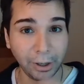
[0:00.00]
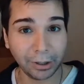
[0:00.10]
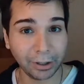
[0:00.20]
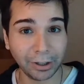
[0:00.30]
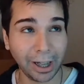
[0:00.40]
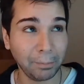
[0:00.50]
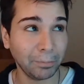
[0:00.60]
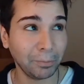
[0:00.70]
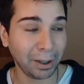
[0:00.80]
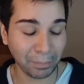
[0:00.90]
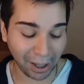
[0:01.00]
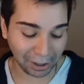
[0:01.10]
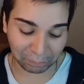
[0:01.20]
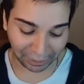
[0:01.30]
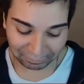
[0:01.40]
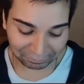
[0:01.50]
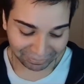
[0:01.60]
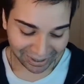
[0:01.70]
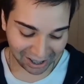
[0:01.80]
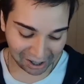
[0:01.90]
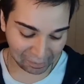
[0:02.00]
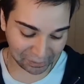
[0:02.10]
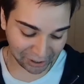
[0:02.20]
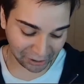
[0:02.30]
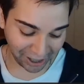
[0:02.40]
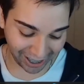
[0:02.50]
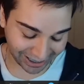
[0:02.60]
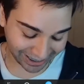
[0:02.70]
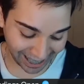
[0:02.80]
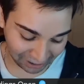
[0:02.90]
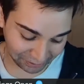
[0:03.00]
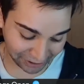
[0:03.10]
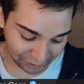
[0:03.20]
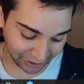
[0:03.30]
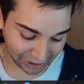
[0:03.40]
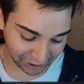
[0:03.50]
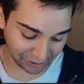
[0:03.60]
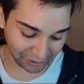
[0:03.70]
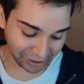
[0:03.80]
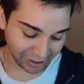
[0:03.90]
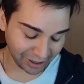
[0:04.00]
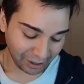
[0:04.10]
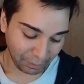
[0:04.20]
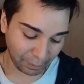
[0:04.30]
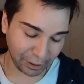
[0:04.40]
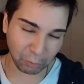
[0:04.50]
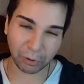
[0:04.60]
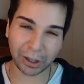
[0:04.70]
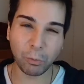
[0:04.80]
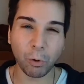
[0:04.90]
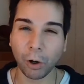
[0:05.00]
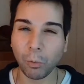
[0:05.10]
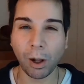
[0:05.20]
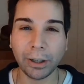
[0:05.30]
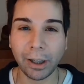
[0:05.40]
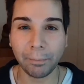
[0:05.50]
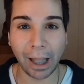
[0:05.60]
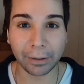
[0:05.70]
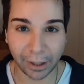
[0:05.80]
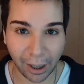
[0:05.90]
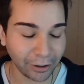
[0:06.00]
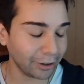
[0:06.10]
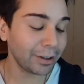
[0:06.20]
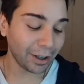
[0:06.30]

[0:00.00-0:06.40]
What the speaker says: I didn't think it came to my mind, but I feel like you need to maybe really work one of them, not the other.